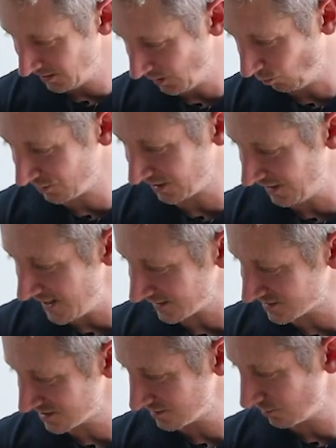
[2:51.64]
It will
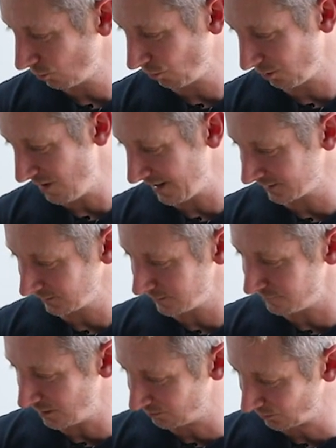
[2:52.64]
connect automatically
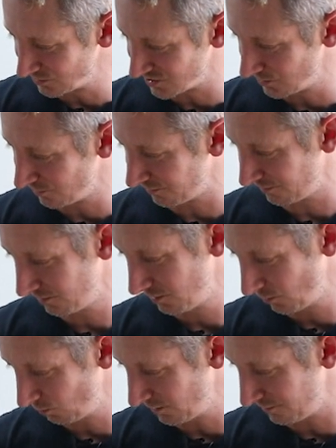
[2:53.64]
via Bluetooth
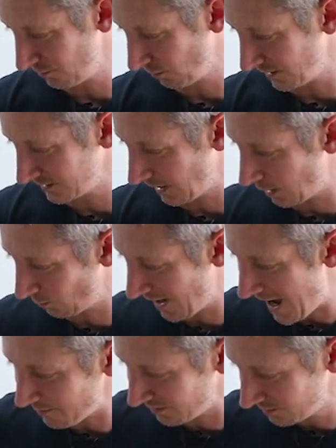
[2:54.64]
with your Ikawa
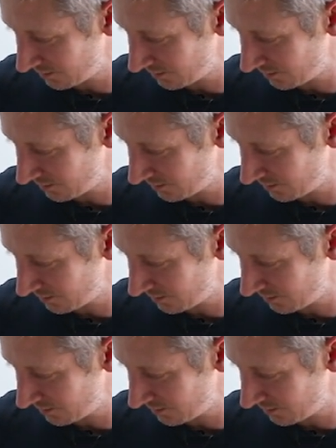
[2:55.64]
app.